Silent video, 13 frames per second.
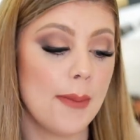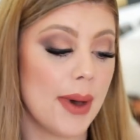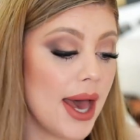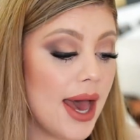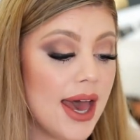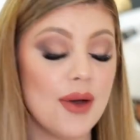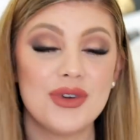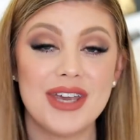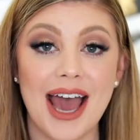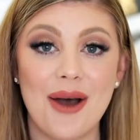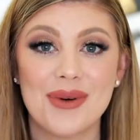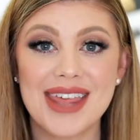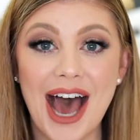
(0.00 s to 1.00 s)
But
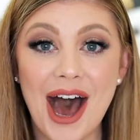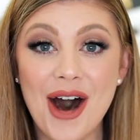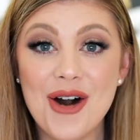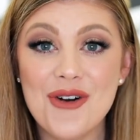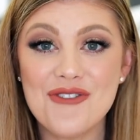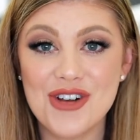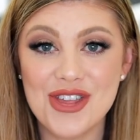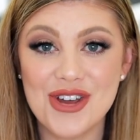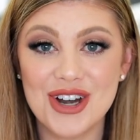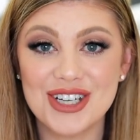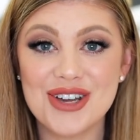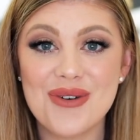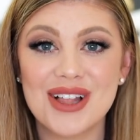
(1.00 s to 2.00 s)
yeah, without further
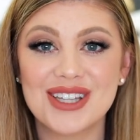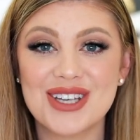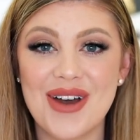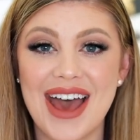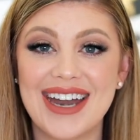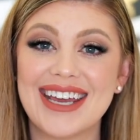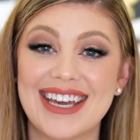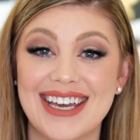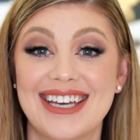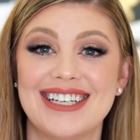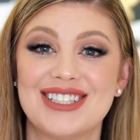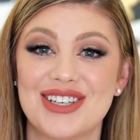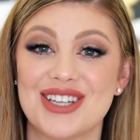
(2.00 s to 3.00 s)
ado, let's go ahead and
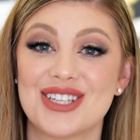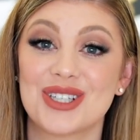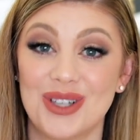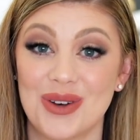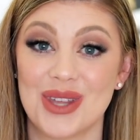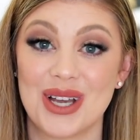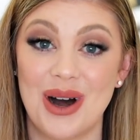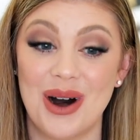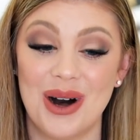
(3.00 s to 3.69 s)
get into this clothing